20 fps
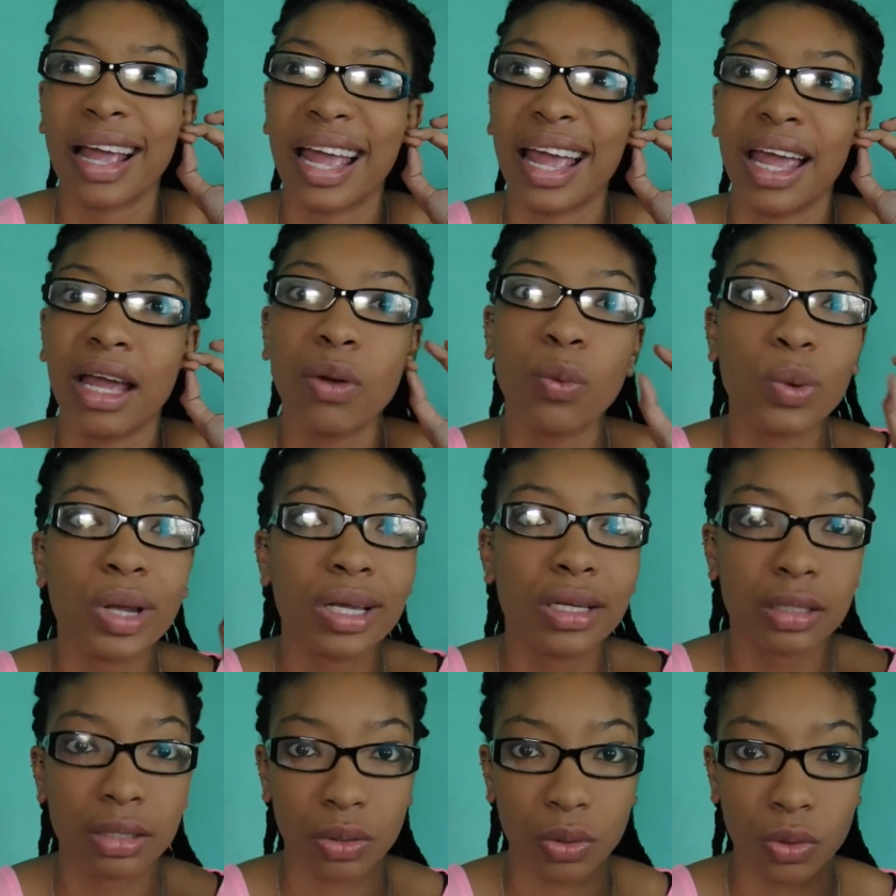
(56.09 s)
eight
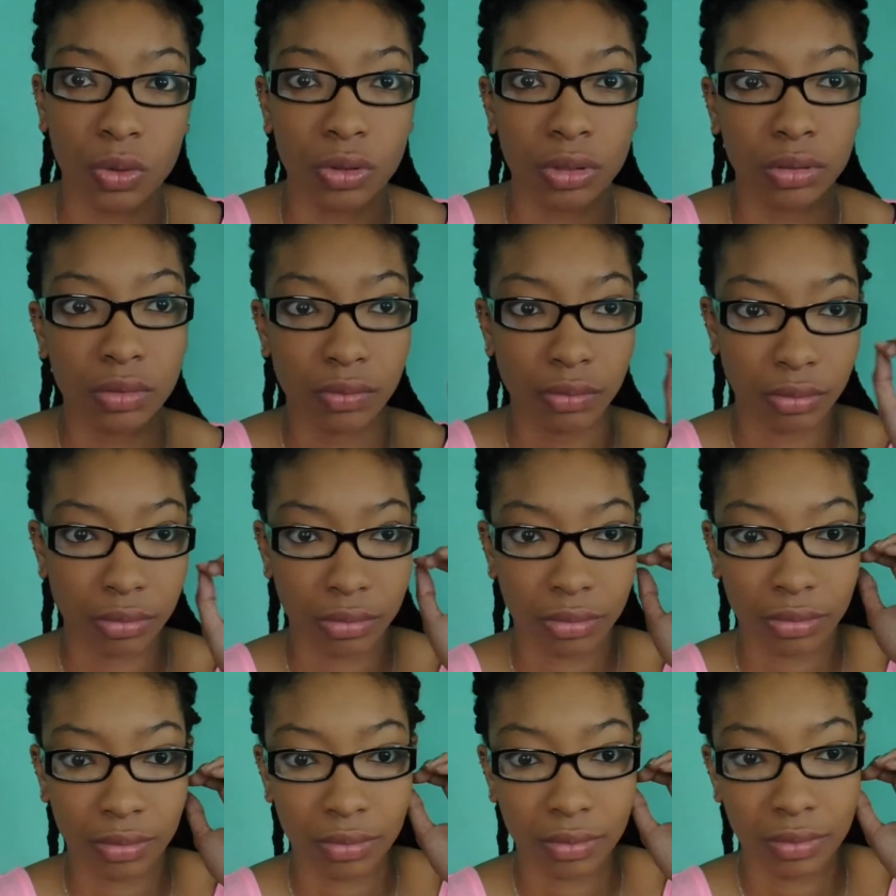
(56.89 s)
weeks old.
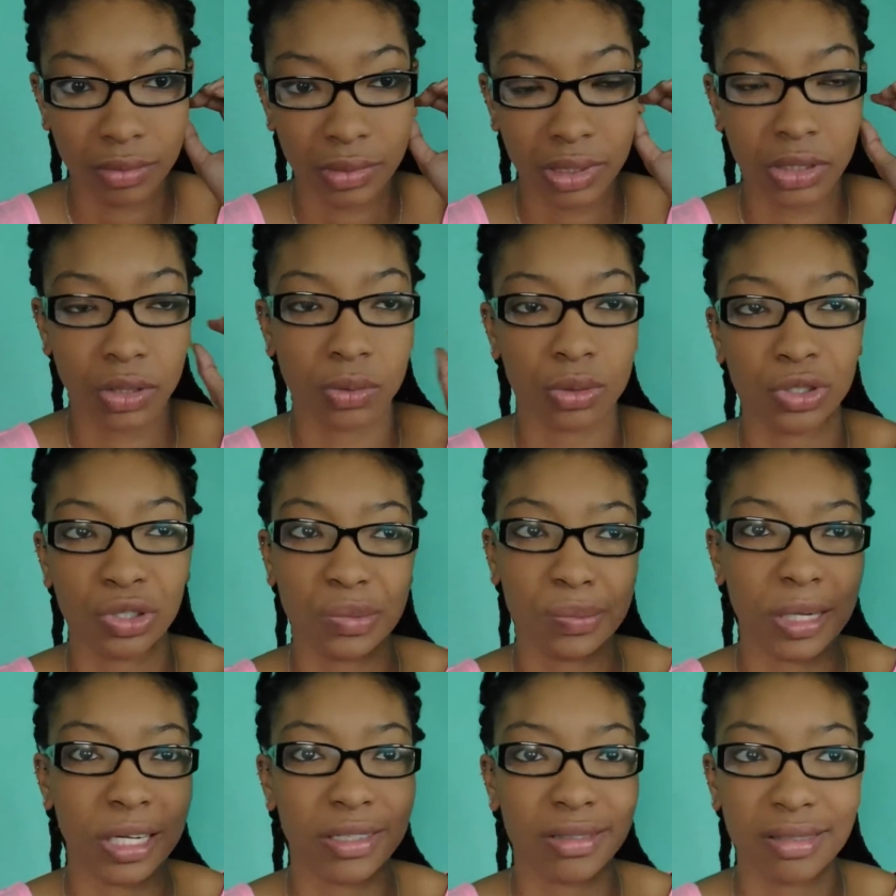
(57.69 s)
So
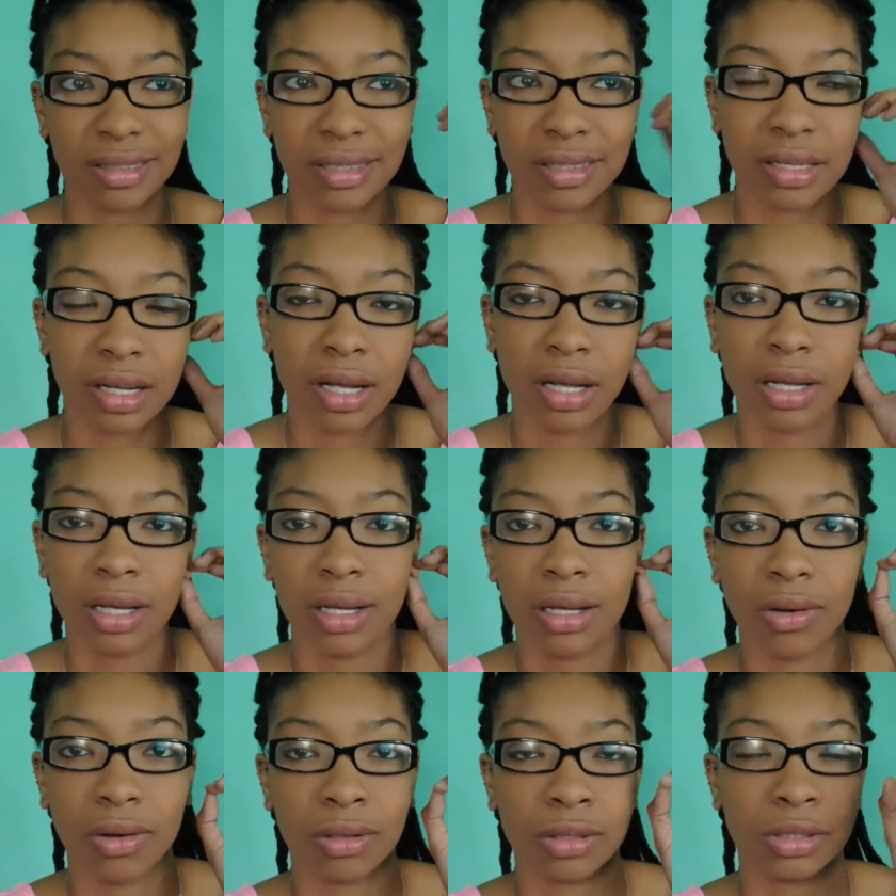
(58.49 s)
two months
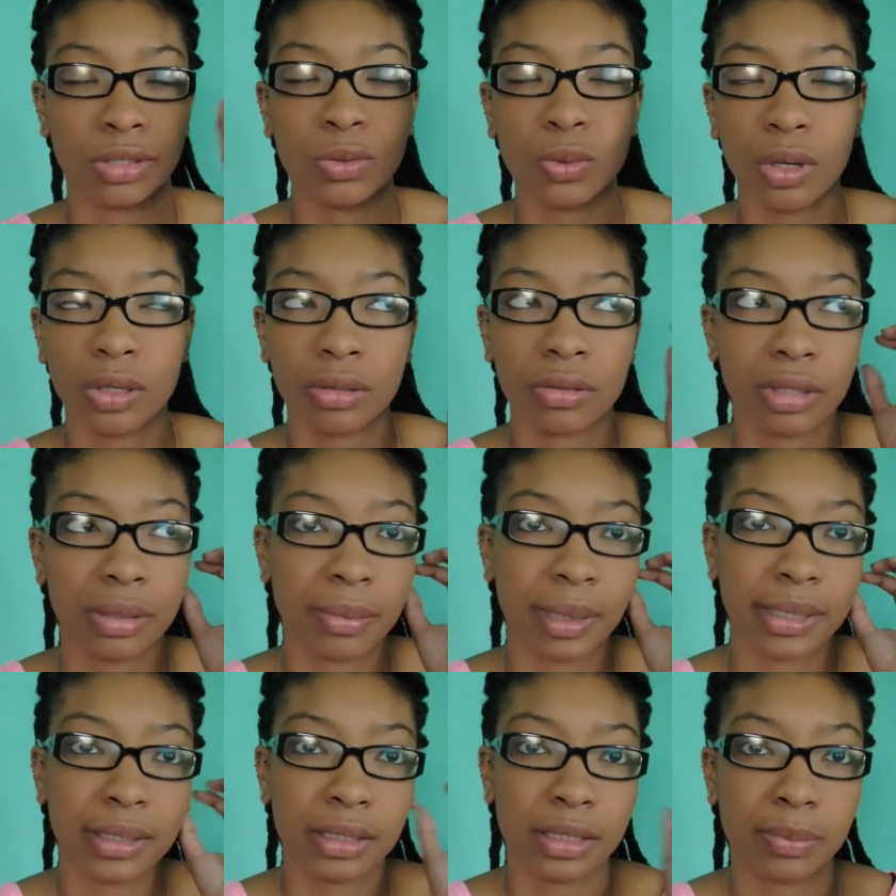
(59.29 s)
or two or three
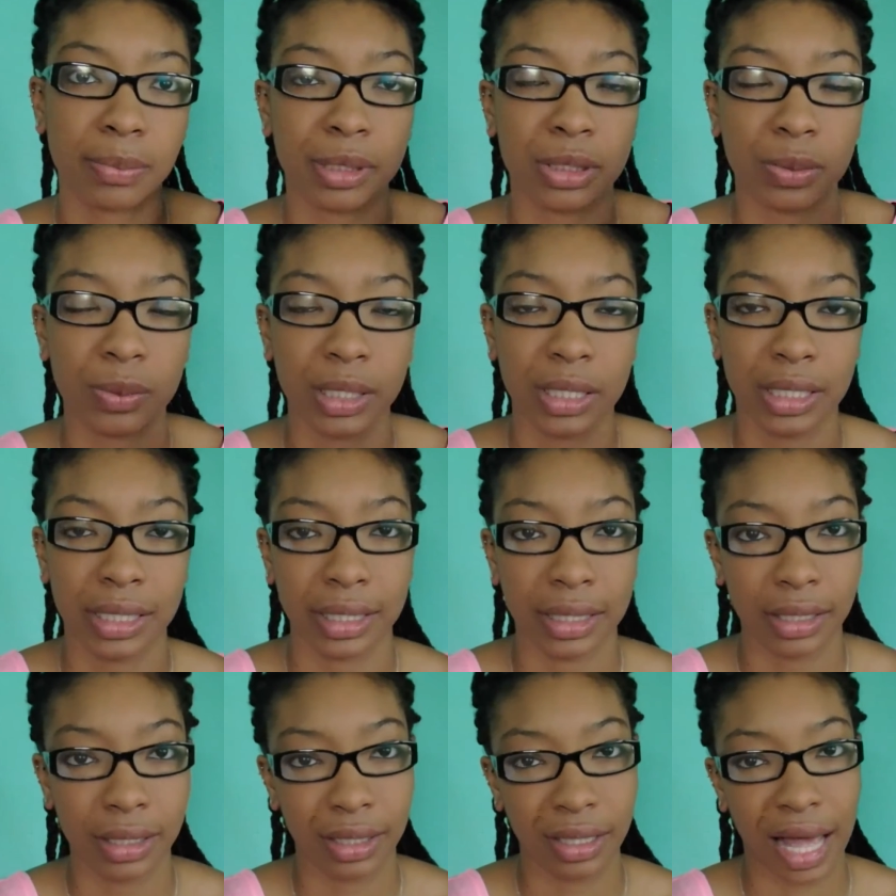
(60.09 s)
months
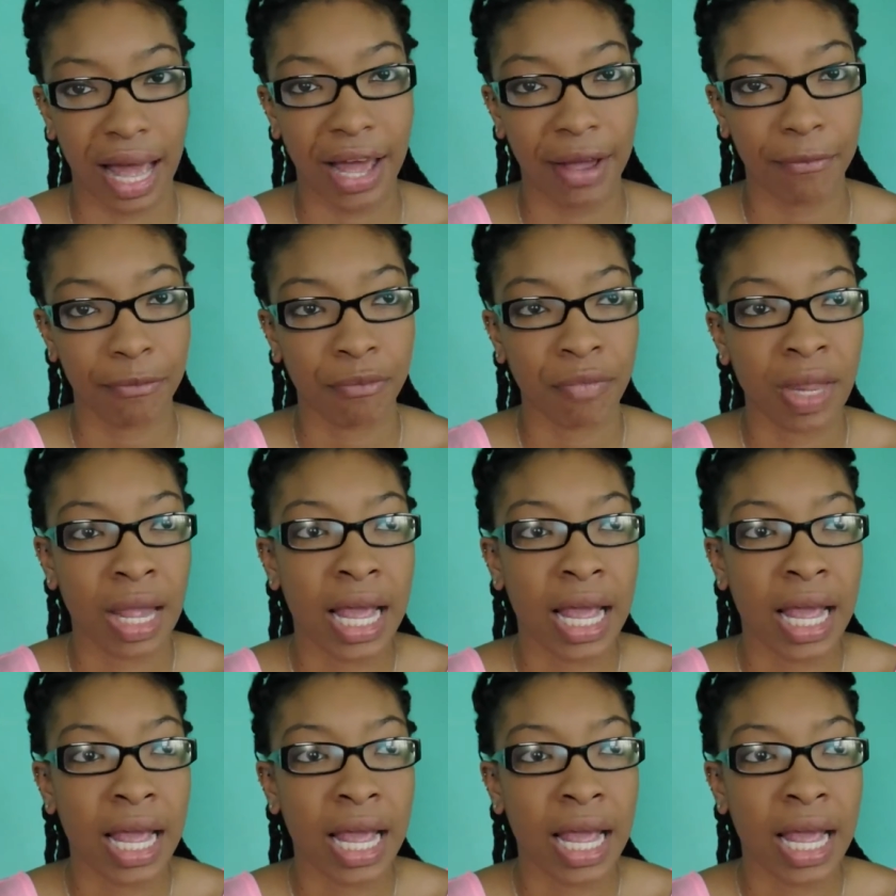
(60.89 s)
between that.